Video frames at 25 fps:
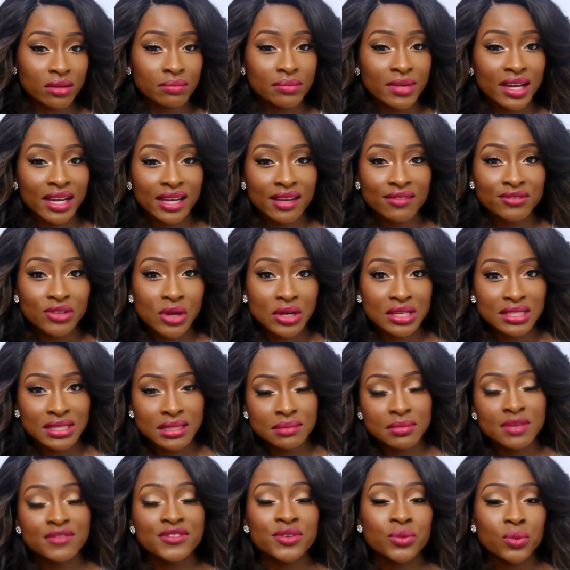you might have noticed
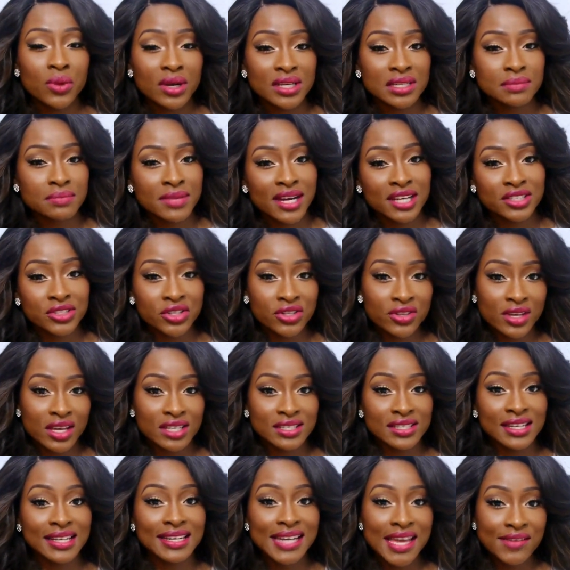them if you watched my
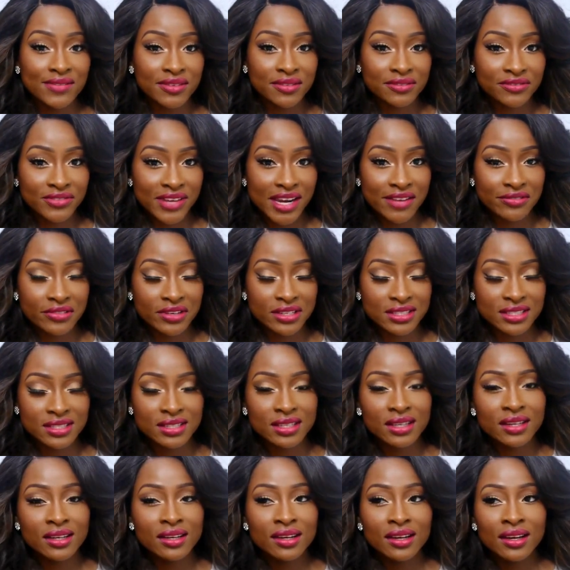2011
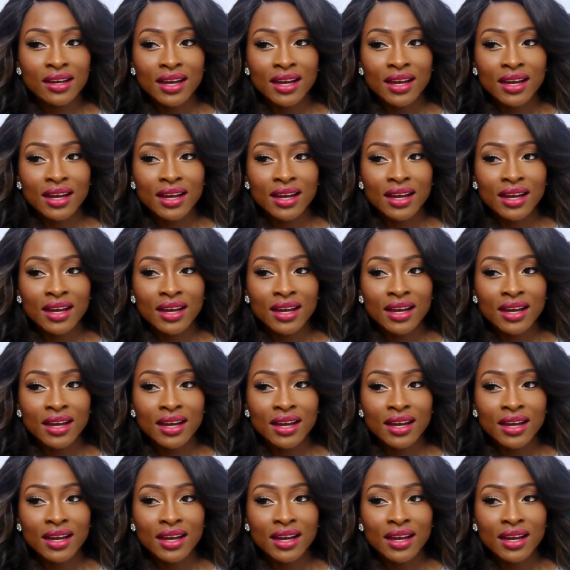favorites